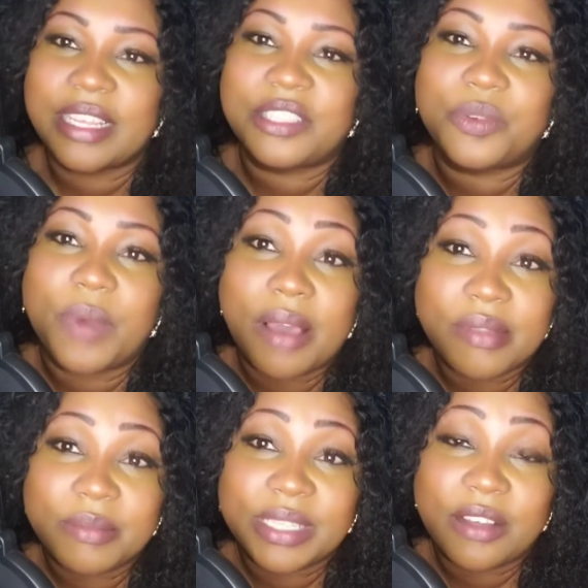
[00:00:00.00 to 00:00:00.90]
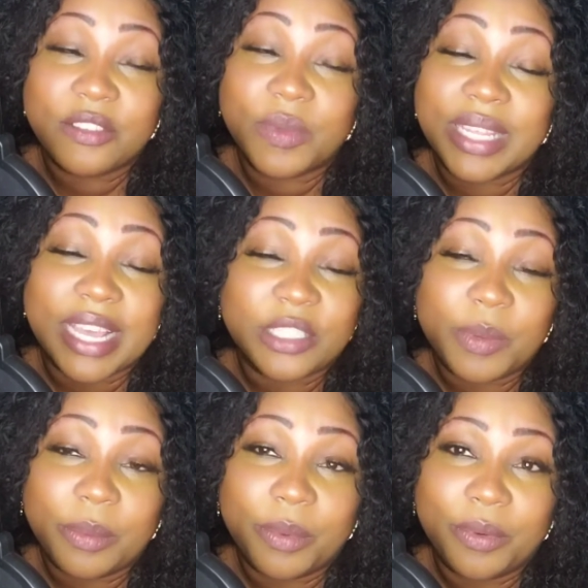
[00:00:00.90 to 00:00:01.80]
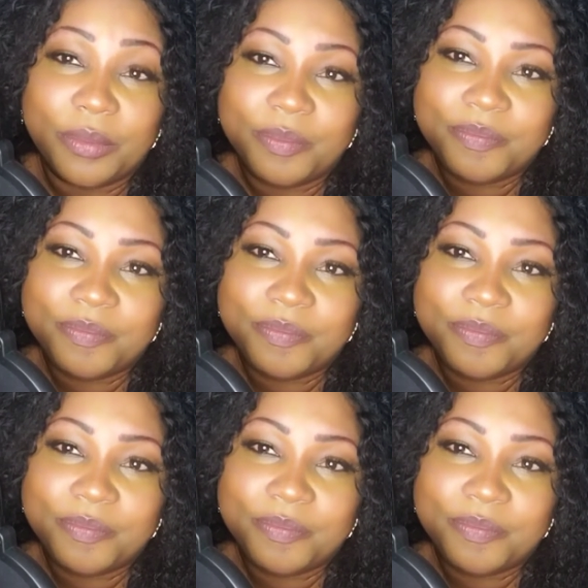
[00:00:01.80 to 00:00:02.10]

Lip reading: they surround themselves with yes people.